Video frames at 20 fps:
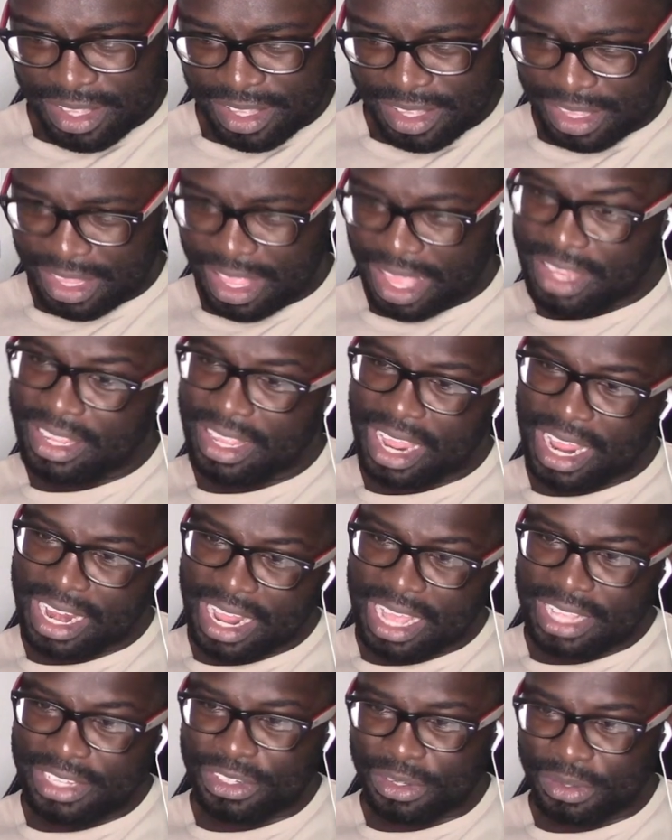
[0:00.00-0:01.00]
Yeah,
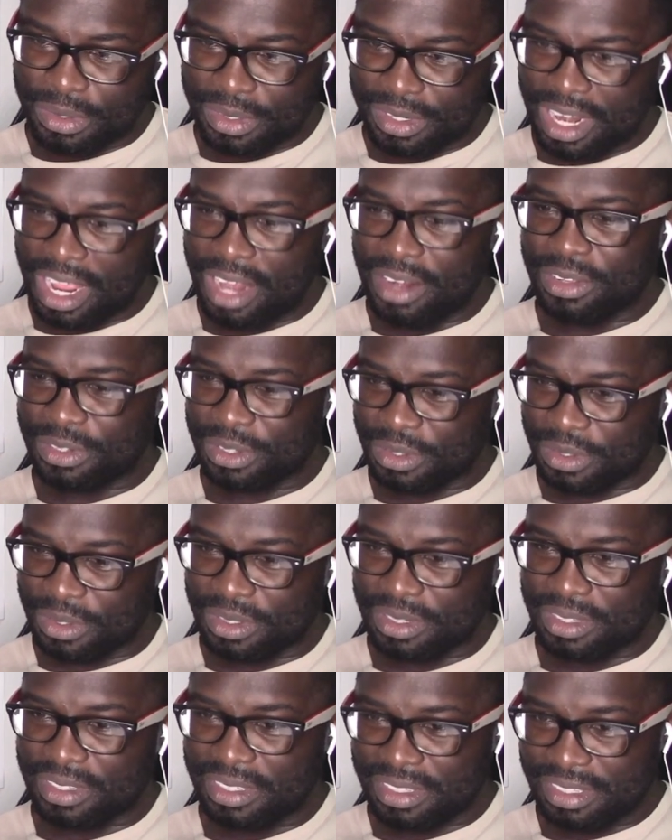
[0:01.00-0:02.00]
that's cool. That looks
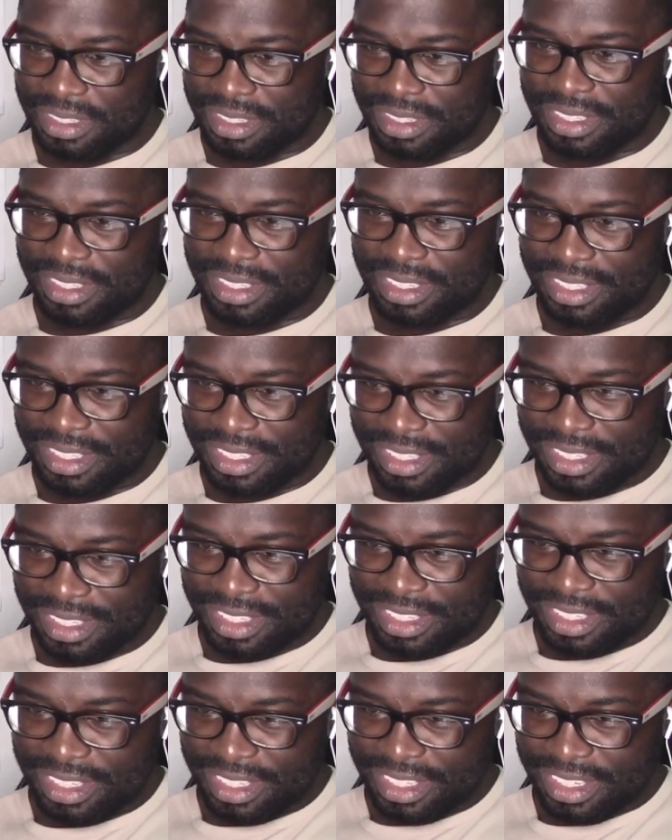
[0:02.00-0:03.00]
cool.
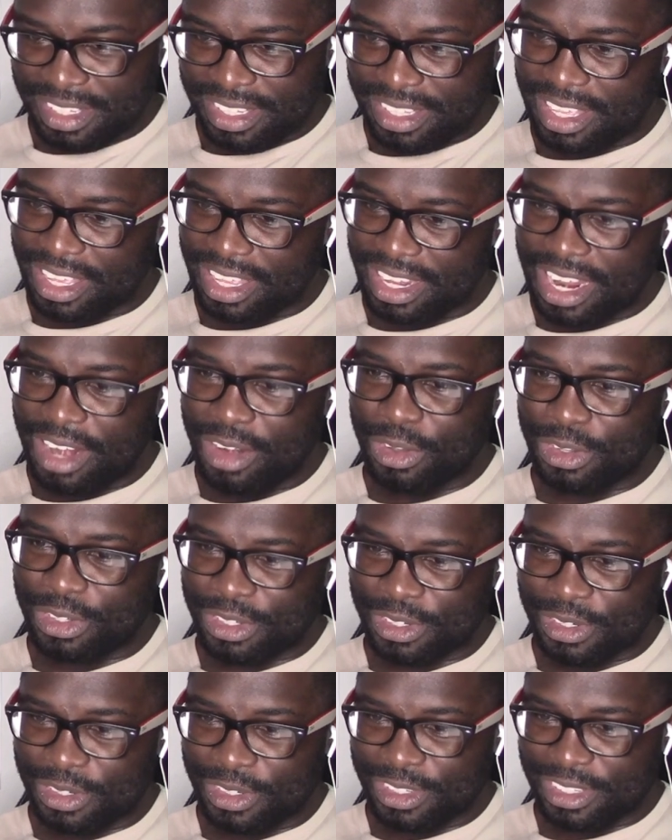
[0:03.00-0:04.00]
Yeah, that
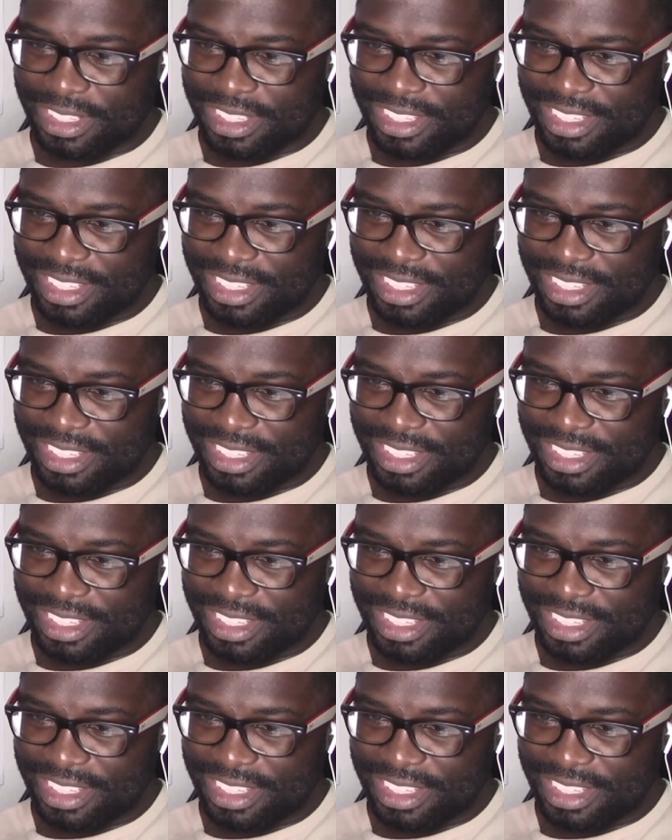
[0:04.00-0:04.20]
looks cool.